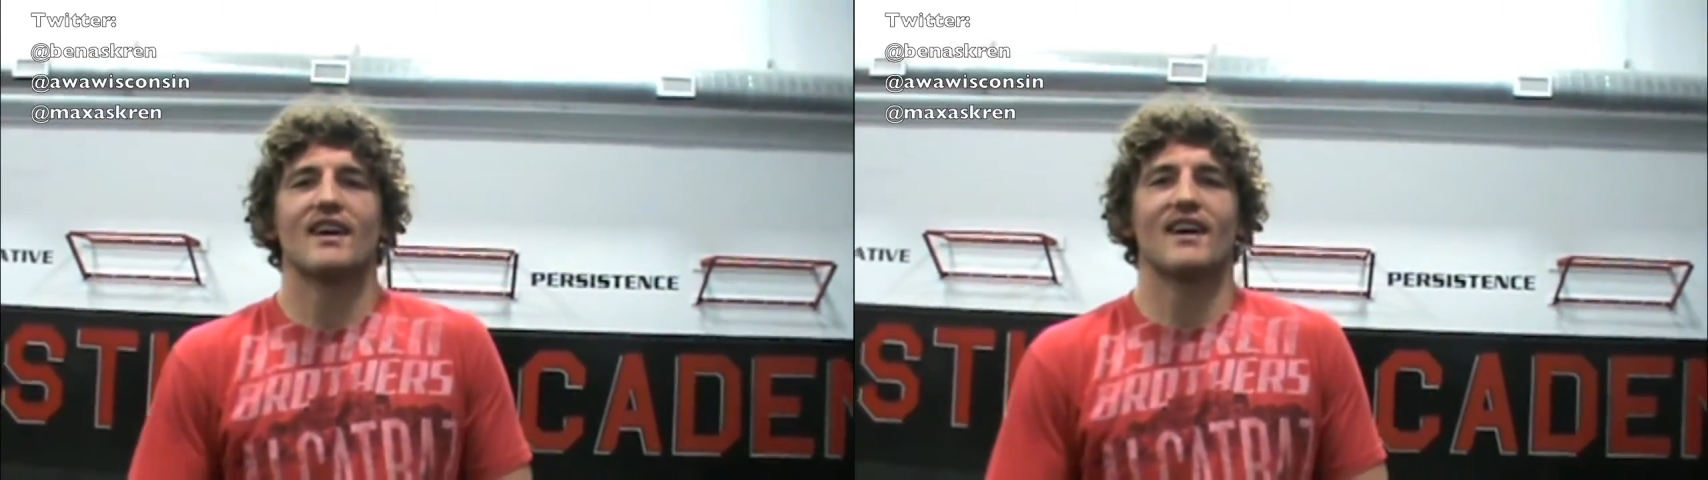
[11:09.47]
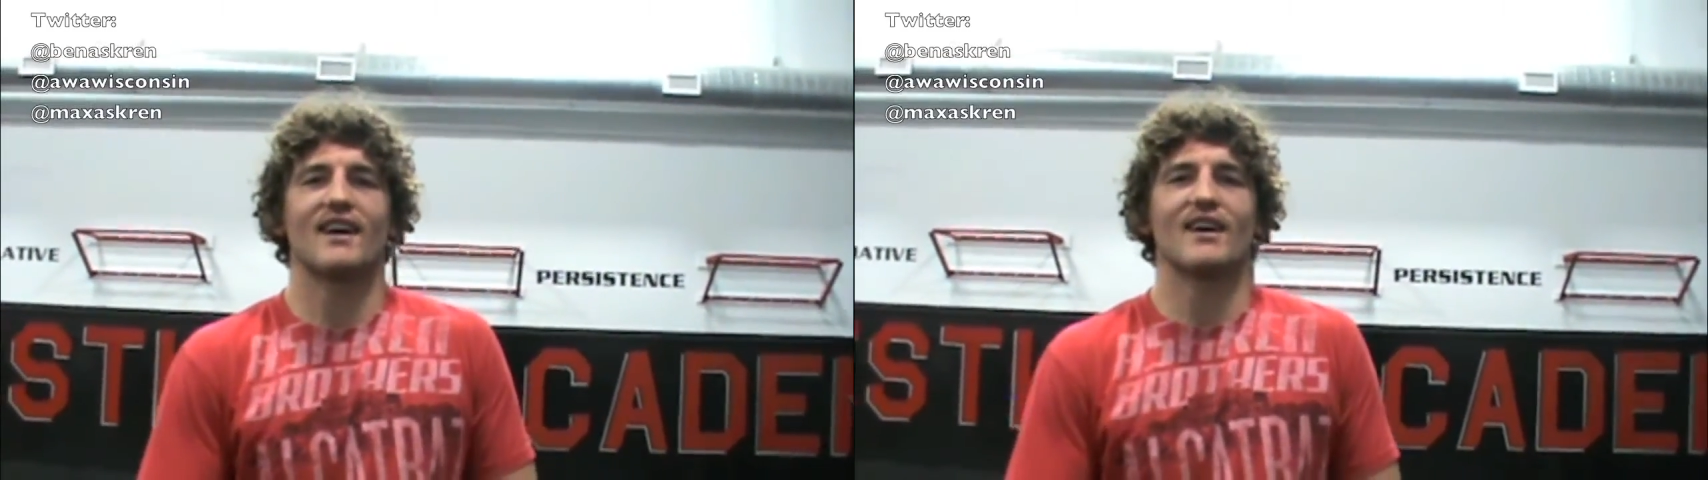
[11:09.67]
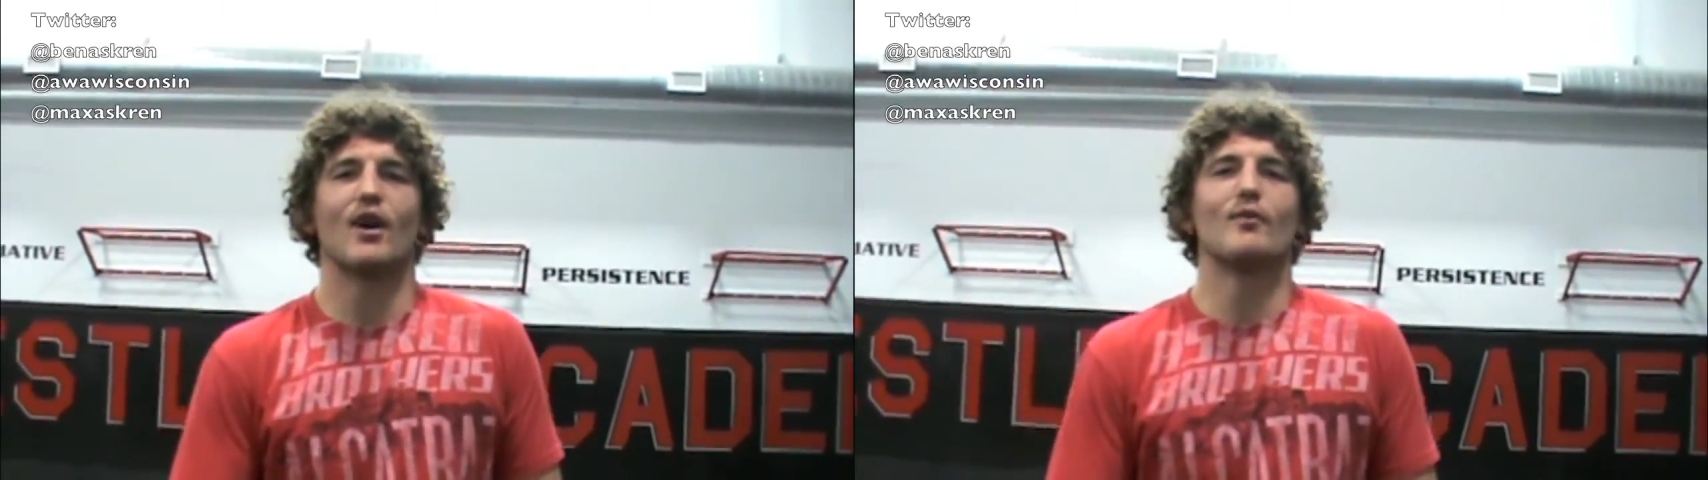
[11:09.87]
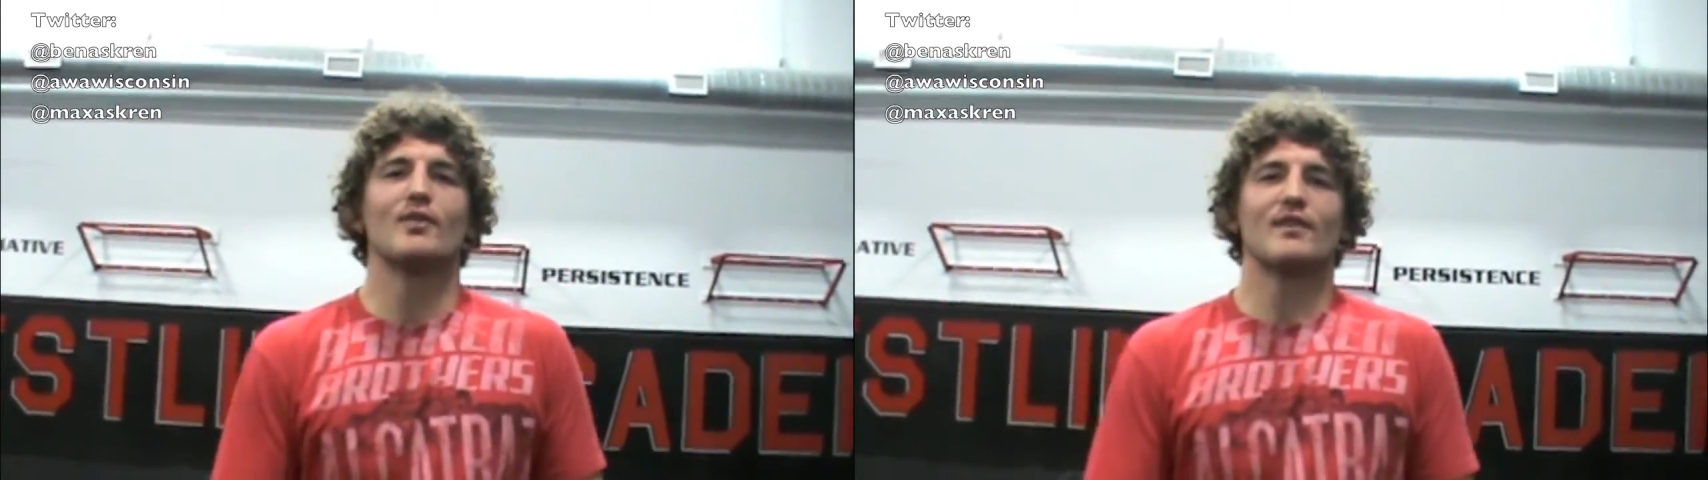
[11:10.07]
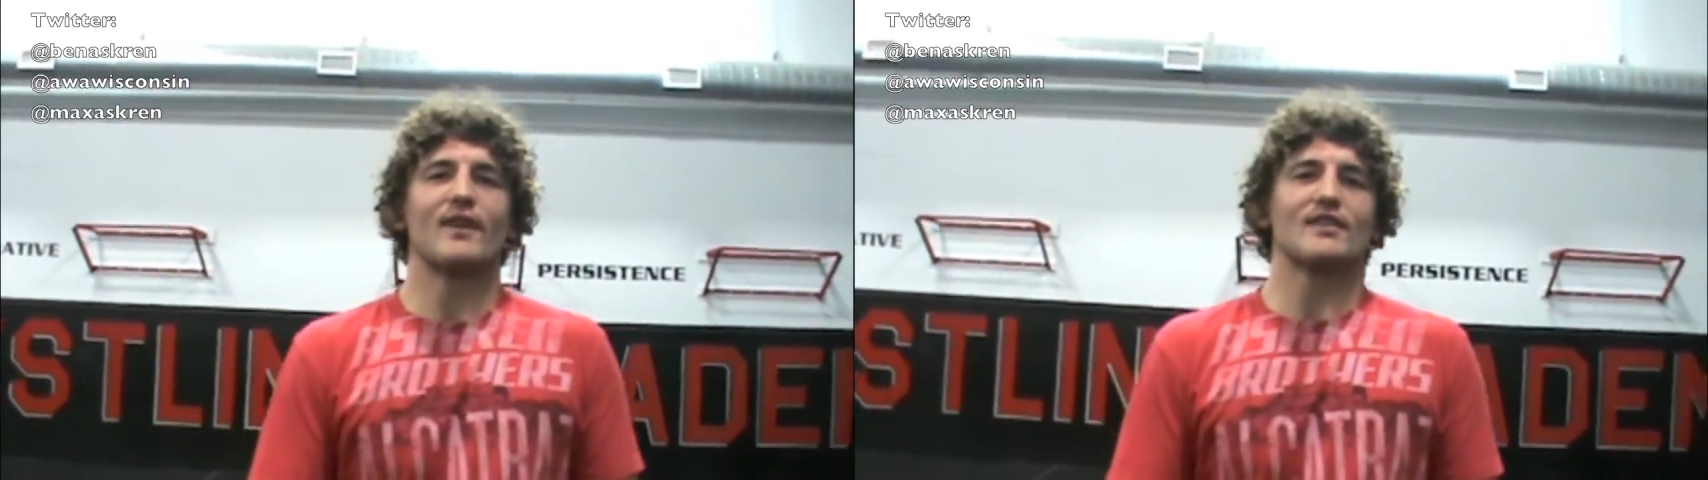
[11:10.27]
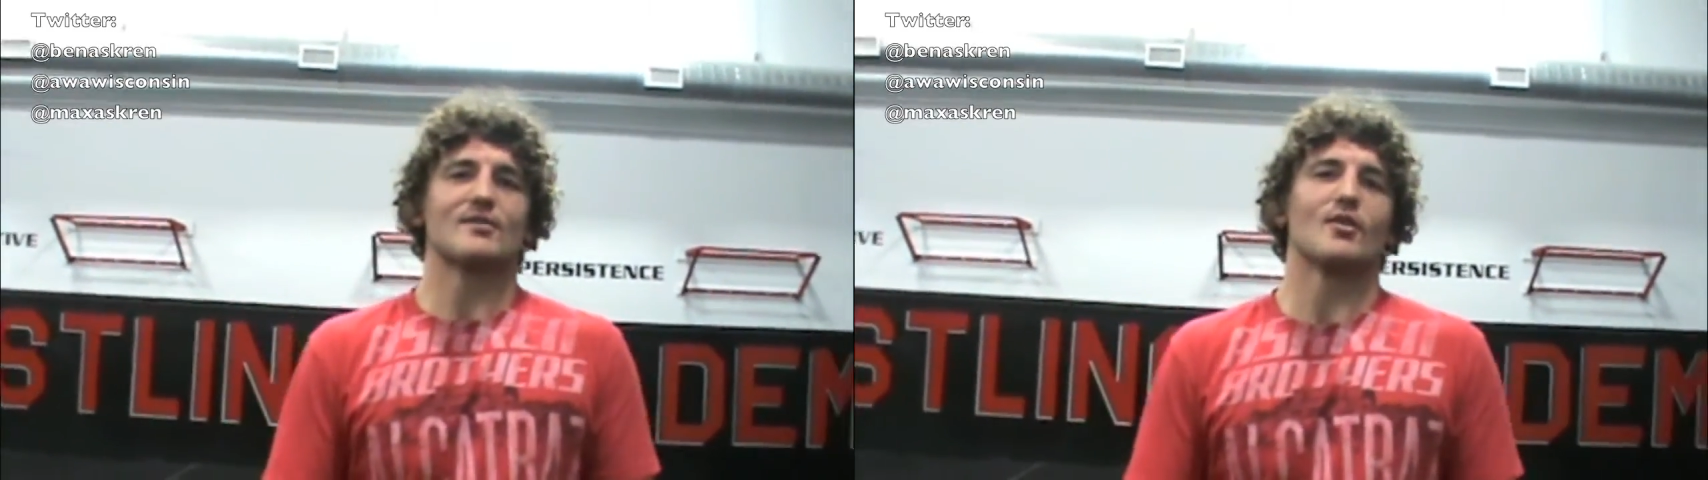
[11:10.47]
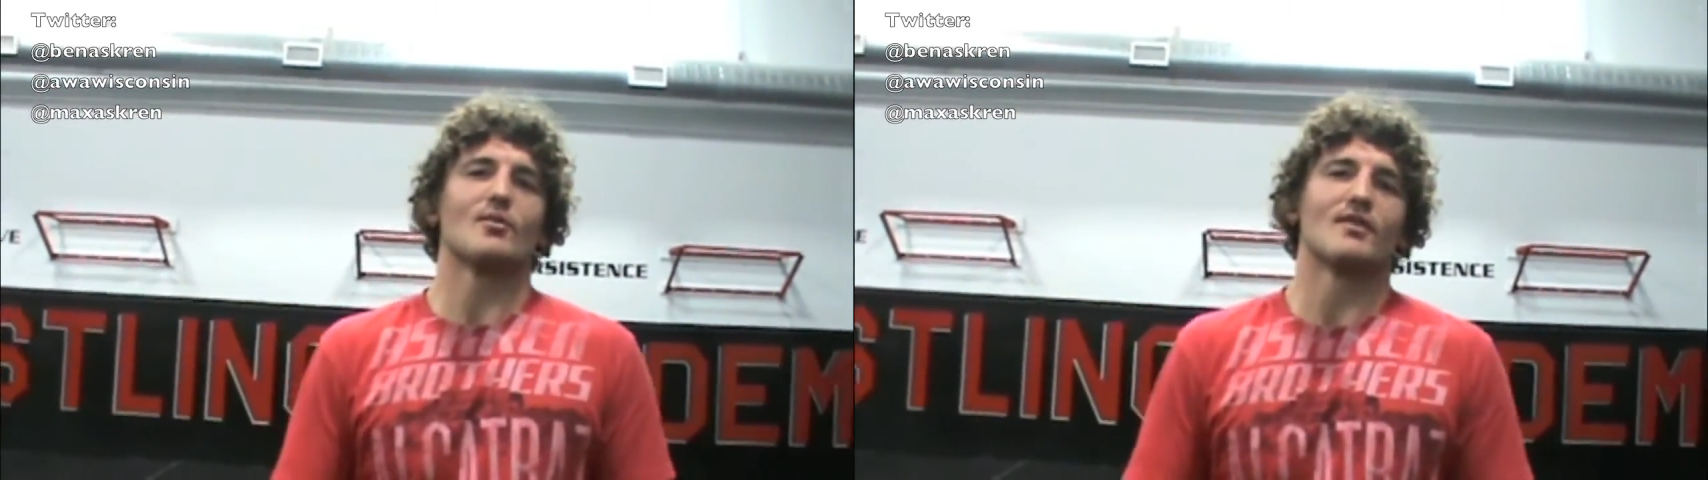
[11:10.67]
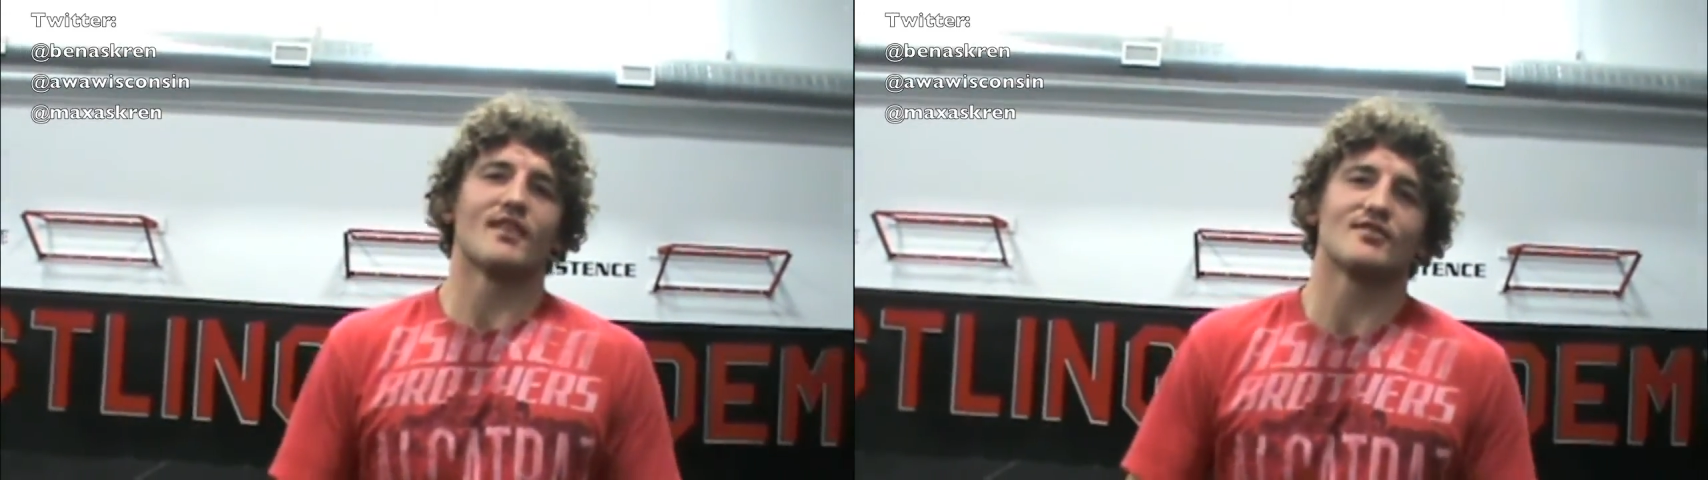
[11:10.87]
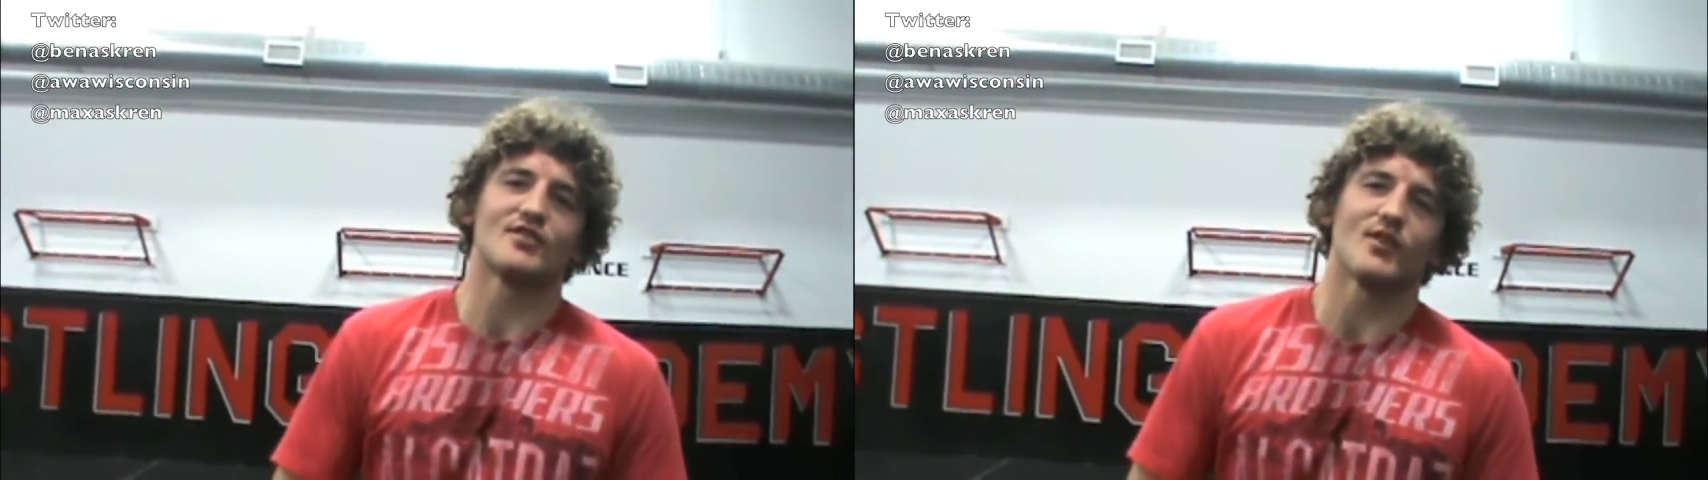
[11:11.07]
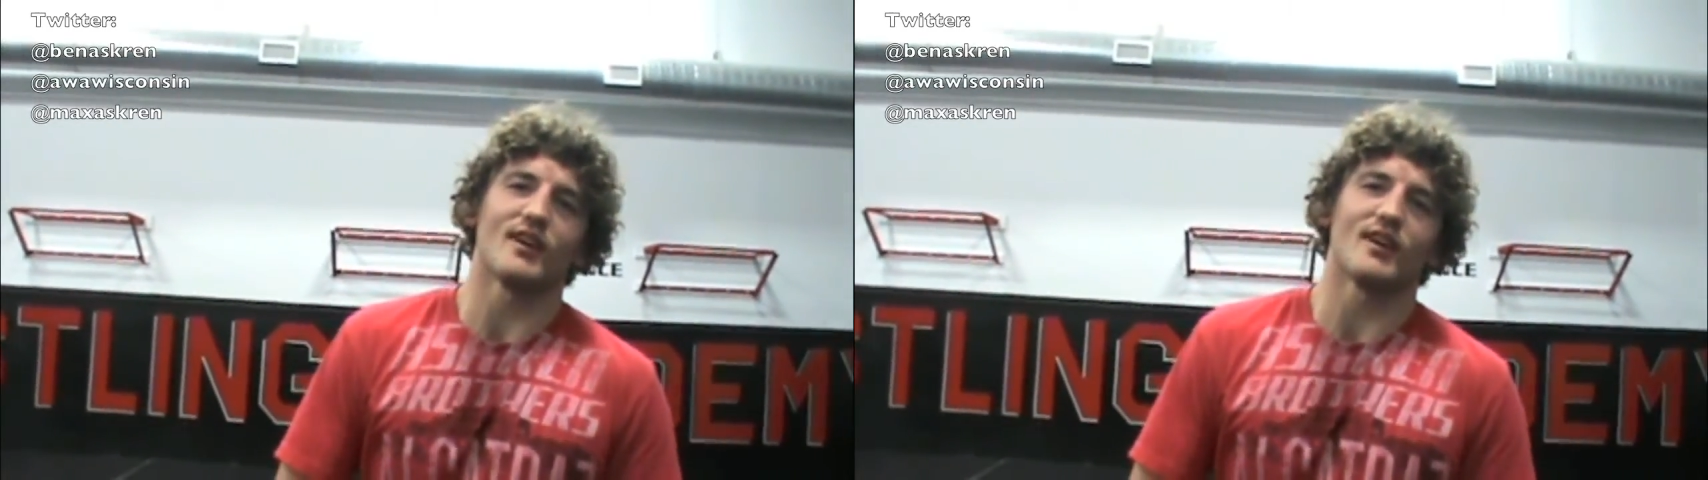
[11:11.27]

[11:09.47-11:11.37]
Hopefully you found some humor in those too.